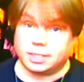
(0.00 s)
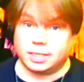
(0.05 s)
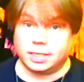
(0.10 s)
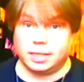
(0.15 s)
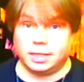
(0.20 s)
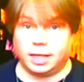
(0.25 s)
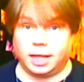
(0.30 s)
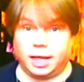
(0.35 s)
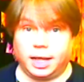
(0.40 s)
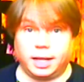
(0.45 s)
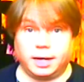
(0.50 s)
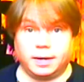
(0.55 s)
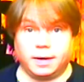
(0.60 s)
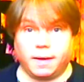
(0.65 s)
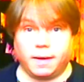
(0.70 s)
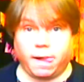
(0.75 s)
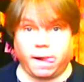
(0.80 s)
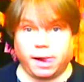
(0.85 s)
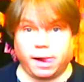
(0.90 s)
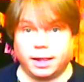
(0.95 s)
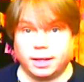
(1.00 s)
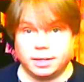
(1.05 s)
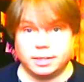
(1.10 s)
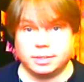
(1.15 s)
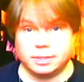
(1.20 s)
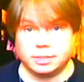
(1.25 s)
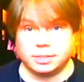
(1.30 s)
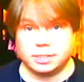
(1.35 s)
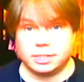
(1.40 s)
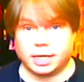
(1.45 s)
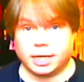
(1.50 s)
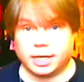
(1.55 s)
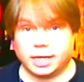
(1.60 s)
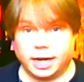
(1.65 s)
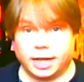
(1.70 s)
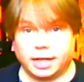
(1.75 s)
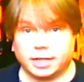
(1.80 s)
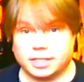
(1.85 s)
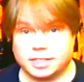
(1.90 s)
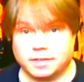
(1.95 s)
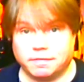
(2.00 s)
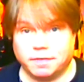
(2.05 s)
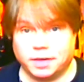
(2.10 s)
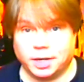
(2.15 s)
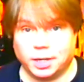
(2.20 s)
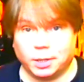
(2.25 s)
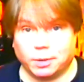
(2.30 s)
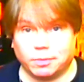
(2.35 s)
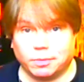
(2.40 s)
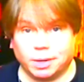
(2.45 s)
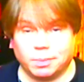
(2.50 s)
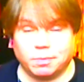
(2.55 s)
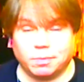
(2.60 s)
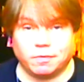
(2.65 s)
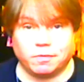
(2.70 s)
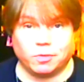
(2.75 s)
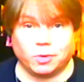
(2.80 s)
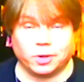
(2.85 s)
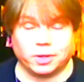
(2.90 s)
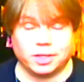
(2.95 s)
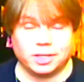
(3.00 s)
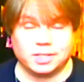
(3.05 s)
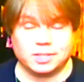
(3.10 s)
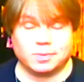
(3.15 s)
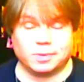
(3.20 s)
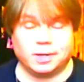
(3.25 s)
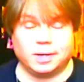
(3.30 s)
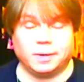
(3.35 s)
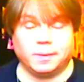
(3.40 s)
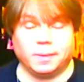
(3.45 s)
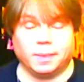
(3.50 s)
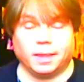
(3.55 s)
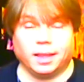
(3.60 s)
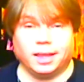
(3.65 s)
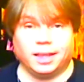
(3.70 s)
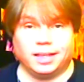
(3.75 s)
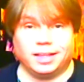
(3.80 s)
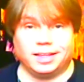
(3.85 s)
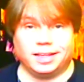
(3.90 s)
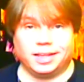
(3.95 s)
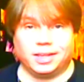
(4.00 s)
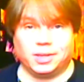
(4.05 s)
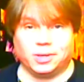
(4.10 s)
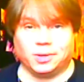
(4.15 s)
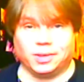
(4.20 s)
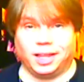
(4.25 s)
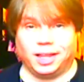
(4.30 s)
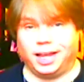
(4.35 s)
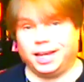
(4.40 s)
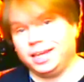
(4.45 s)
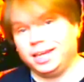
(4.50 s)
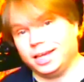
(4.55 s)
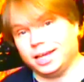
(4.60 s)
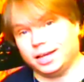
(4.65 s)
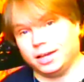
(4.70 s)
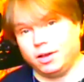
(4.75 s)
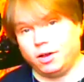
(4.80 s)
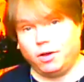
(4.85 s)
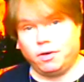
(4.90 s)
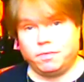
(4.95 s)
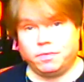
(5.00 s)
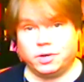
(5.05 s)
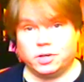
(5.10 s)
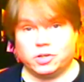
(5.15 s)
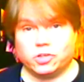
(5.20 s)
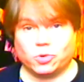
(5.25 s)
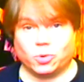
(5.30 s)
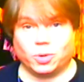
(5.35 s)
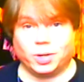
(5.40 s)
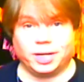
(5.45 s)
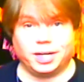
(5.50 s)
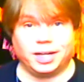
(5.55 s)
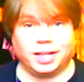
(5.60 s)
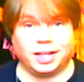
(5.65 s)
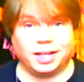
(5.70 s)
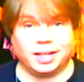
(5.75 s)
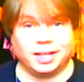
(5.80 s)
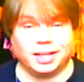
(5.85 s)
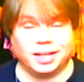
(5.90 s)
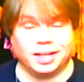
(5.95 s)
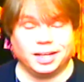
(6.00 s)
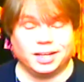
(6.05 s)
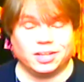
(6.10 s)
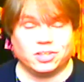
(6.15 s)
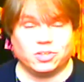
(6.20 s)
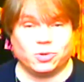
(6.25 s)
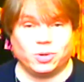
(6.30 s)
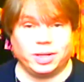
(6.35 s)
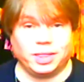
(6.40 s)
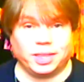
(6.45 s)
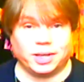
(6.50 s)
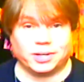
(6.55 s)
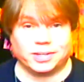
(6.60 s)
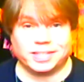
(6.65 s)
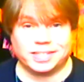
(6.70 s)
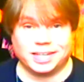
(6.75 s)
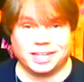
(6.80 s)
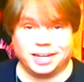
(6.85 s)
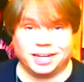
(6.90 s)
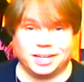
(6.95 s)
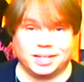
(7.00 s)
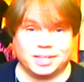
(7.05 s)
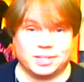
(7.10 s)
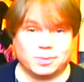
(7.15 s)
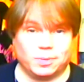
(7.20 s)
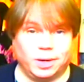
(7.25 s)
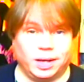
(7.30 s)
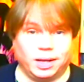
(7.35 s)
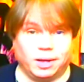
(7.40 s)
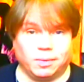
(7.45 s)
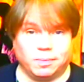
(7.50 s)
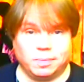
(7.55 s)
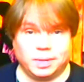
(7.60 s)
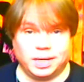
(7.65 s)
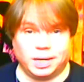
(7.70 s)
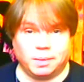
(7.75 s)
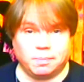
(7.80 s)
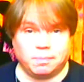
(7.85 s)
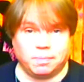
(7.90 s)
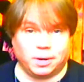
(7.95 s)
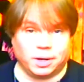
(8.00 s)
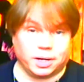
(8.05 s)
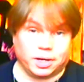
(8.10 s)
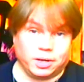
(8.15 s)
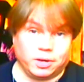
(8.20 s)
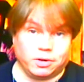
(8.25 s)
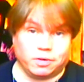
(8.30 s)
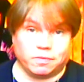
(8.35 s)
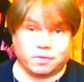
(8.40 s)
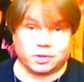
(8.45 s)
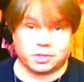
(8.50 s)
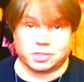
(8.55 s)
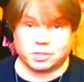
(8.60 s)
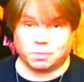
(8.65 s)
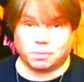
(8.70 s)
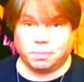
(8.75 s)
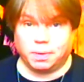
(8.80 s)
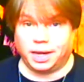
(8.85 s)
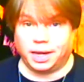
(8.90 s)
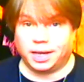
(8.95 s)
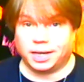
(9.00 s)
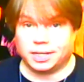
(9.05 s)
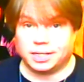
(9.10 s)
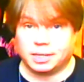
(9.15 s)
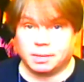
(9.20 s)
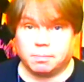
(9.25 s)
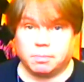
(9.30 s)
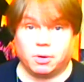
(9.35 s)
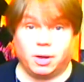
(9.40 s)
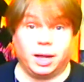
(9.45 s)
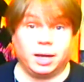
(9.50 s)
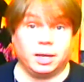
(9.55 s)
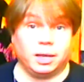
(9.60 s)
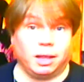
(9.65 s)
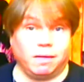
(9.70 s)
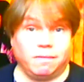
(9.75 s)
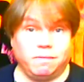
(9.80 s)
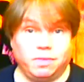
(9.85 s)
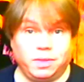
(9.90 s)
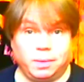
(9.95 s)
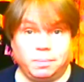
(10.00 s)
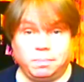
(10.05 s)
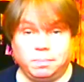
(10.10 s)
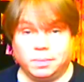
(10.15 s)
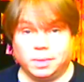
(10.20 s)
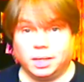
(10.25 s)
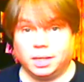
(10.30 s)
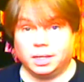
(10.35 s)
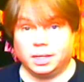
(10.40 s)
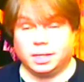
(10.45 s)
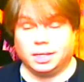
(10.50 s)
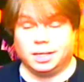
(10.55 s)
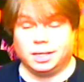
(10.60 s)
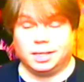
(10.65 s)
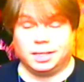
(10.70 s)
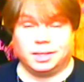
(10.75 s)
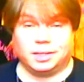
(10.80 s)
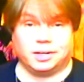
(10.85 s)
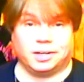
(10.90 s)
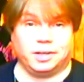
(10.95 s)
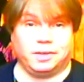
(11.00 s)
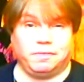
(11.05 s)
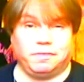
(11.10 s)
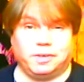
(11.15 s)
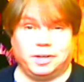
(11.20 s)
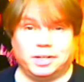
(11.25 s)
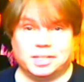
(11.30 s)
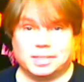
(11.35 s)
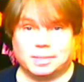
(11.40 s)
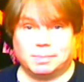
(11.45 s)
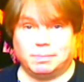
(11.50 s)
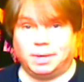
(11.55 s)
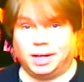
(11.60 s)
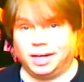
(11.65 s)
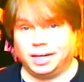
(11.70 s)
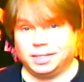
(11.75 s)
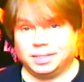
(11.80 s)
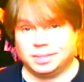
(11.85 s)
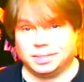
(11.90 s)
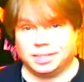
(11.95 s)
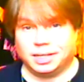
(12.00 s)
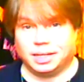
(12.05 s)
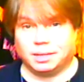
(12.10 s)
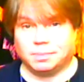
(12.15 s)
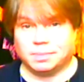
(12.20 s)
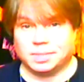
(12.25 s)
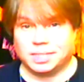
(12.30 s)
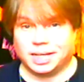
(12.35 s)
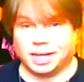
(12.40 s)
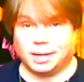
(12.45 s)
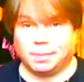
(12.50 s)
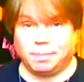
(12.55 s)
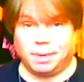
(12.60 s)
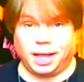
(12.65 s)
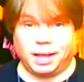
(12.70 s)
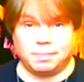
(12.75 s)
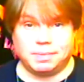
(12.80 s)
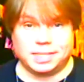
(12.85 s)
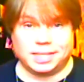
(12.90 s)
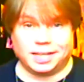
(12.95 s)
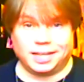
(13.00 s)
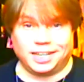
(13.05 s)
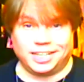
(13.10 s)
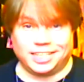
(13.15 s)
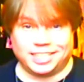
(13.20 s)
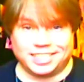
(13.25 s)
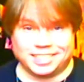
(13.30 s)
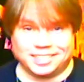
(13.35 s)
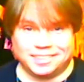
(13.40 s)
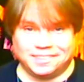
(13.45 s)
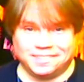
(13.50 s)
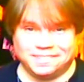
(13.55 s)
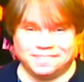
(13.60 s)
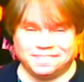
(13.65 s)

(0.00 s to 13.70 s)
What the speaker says: see that, check it out. It's the video right before this one. I think you'll like it. And go over and join their site as well. Become part of Universal Pagan Temple. I love them. They're good friends of mine. Tell them, say goodbye, Bob sent us.